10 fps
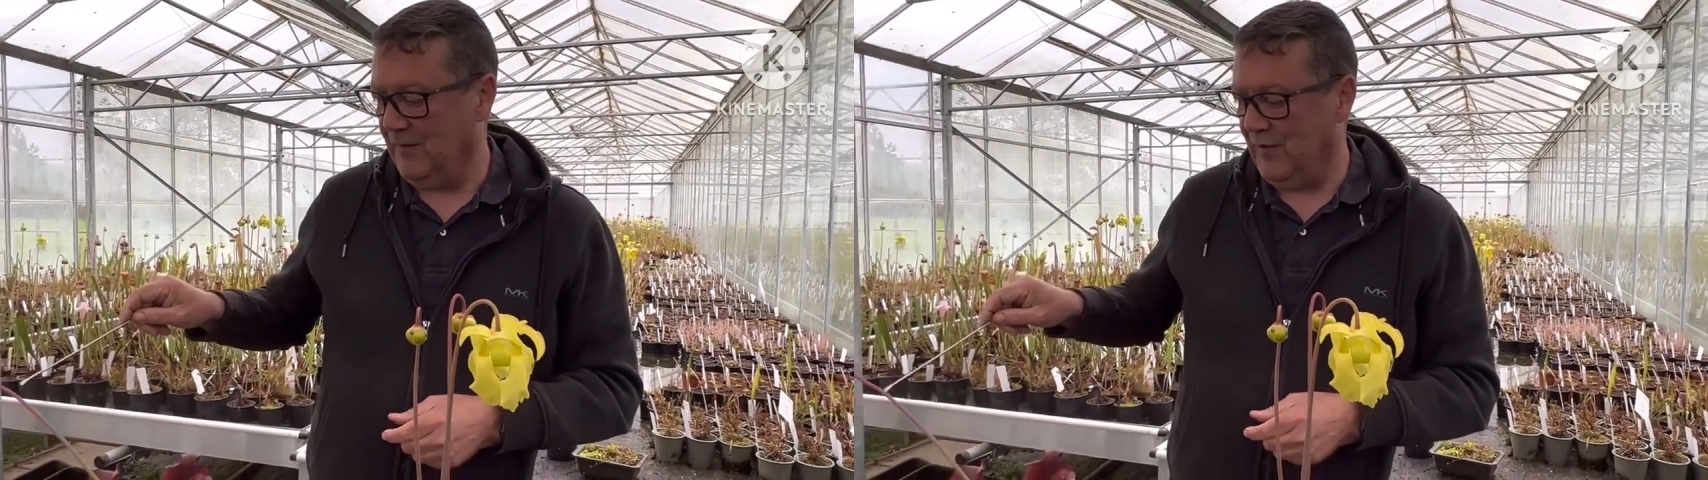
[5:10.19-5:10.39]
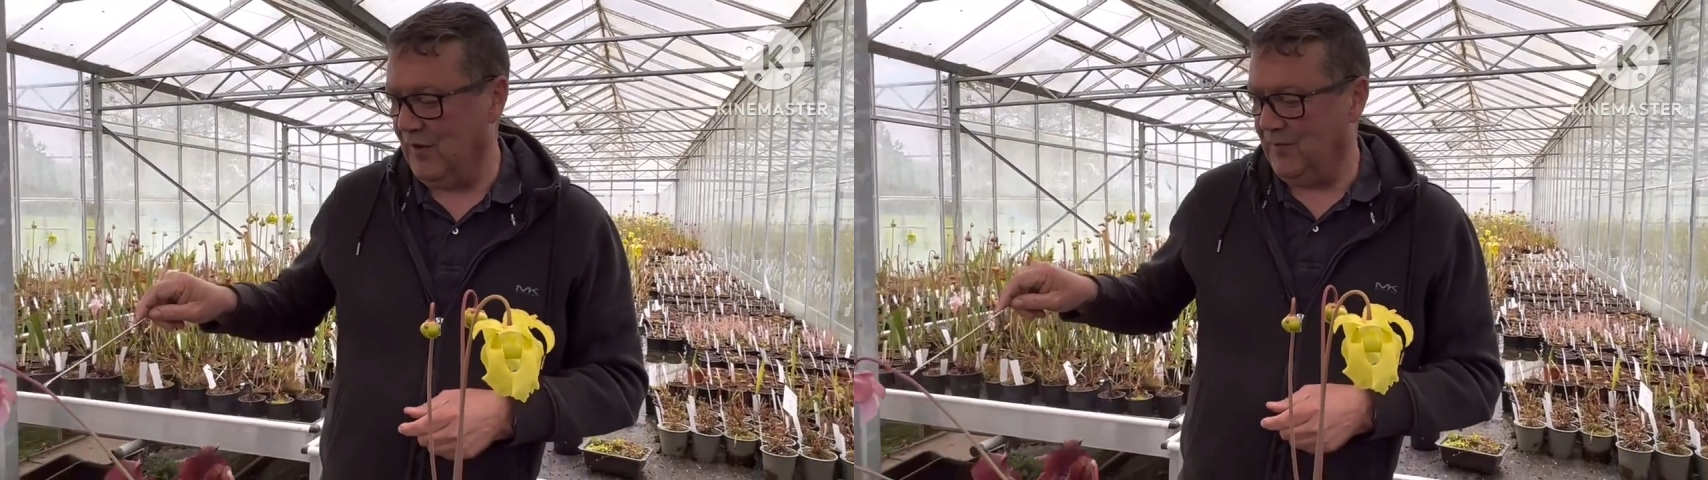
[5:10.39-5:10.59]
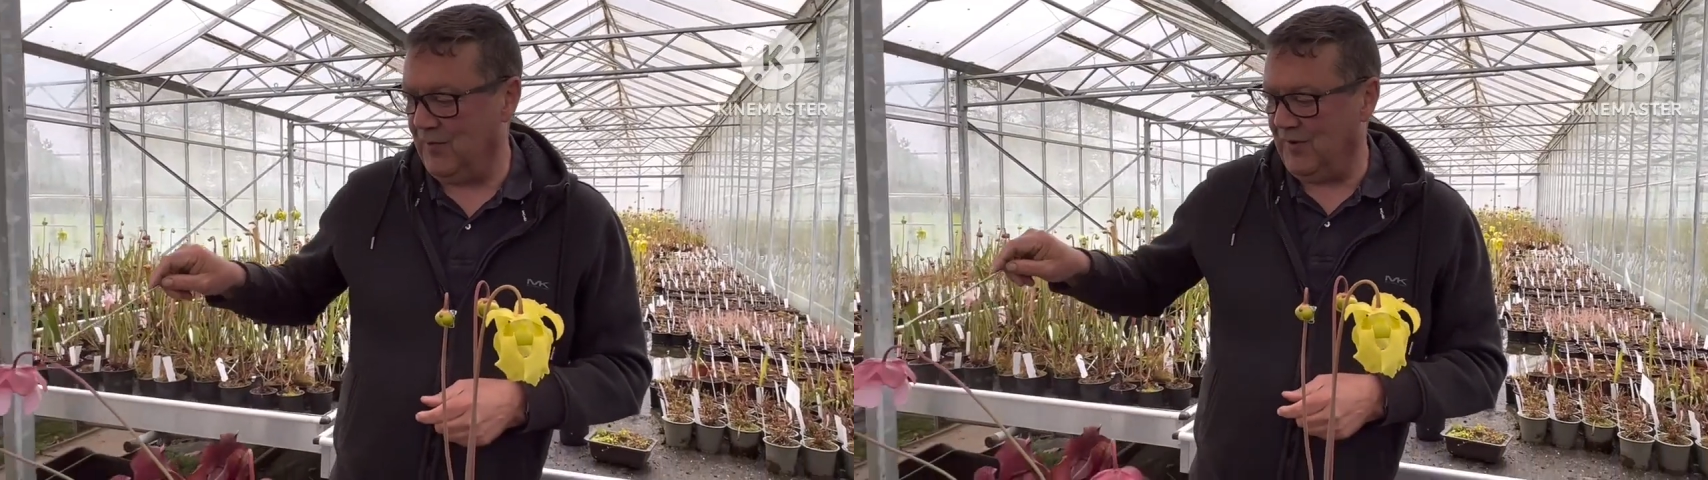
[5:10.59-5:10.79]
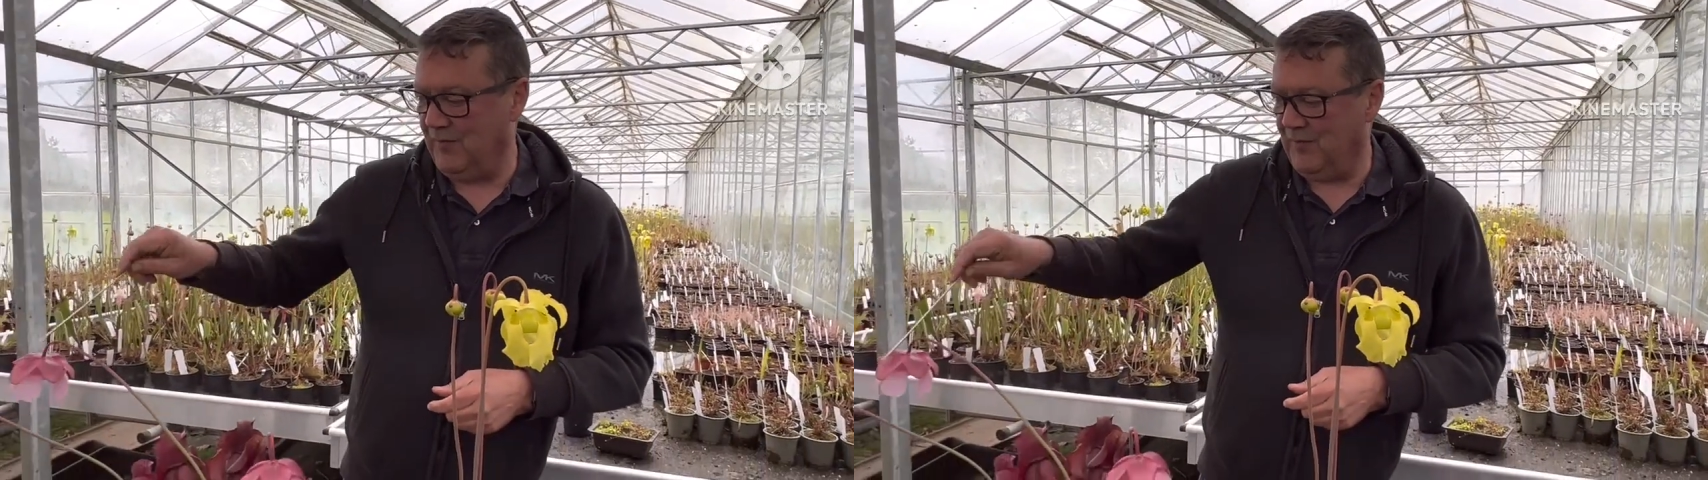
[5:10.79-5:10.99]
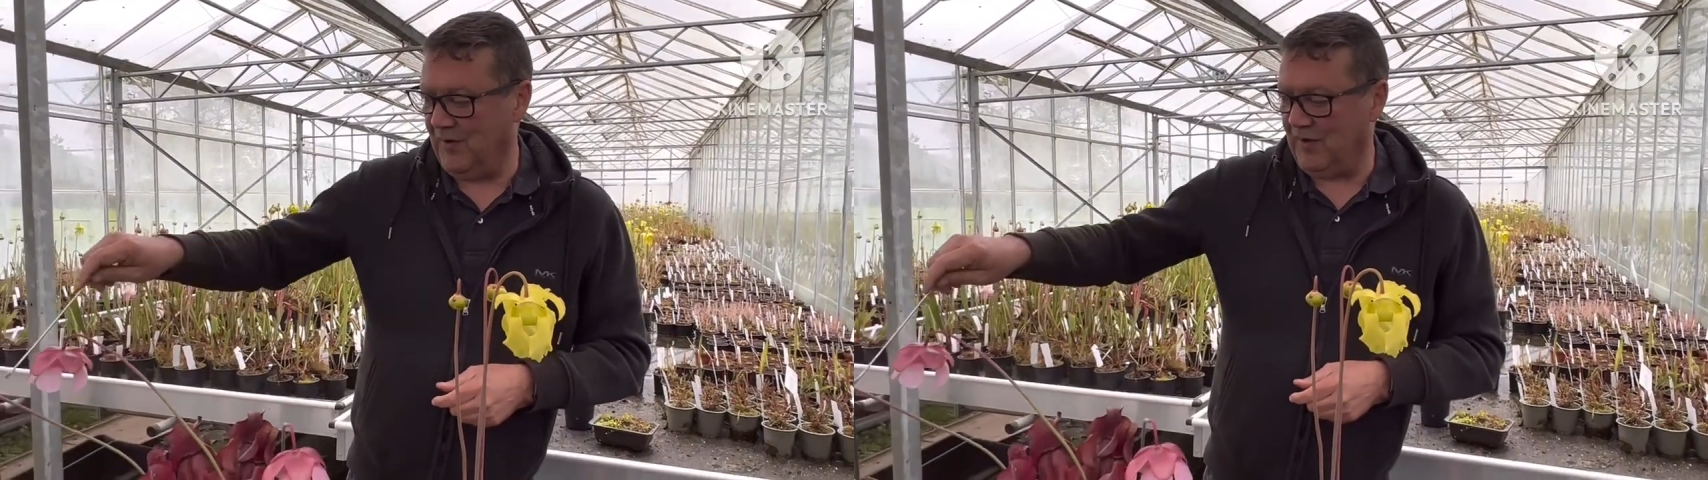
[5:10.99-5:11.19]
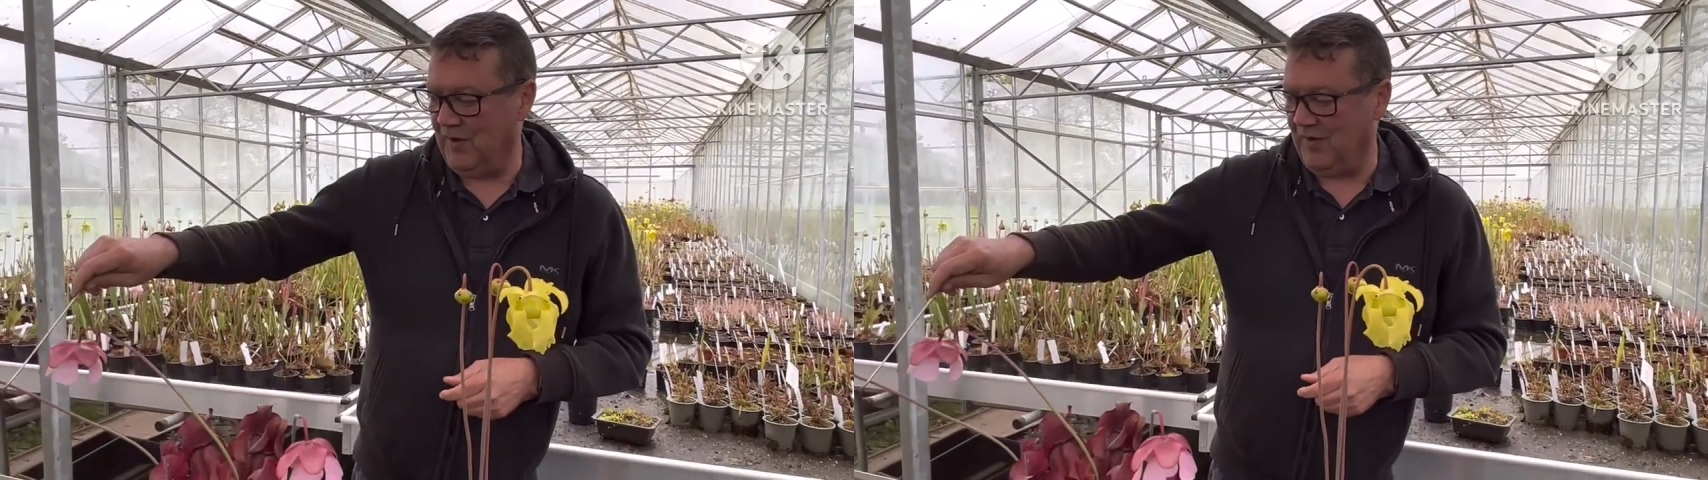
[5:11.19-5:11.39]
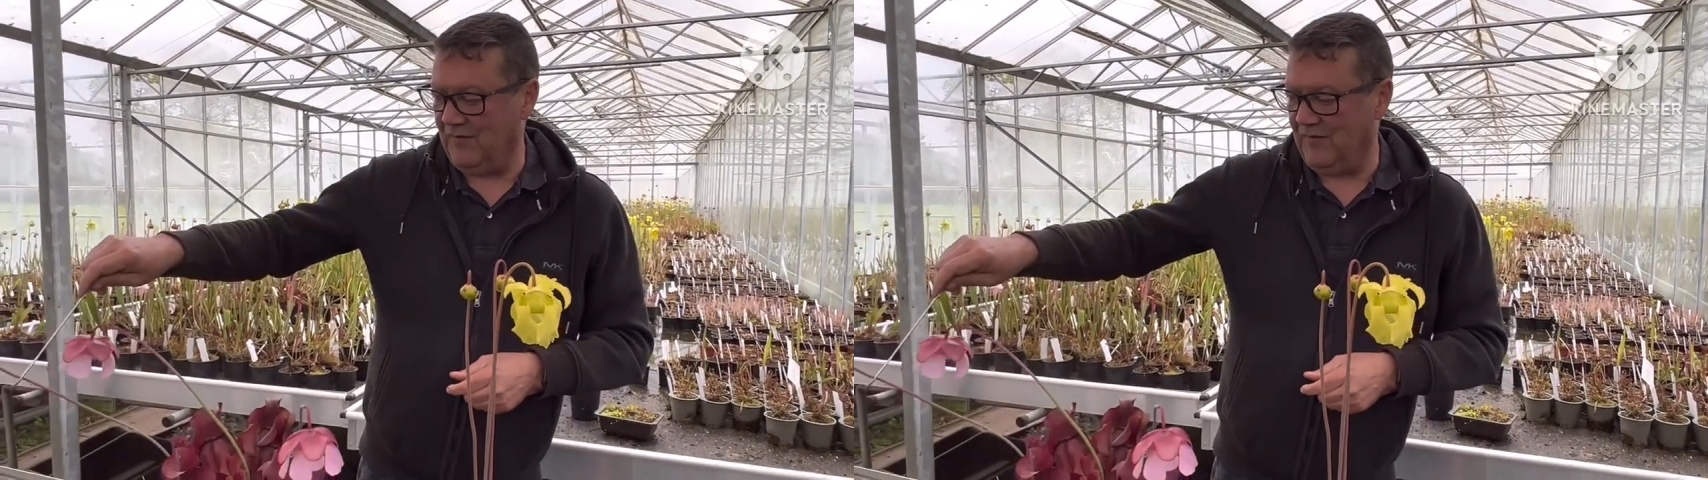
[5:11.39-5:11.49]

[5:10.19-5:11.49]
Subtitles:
Purpurea Burkii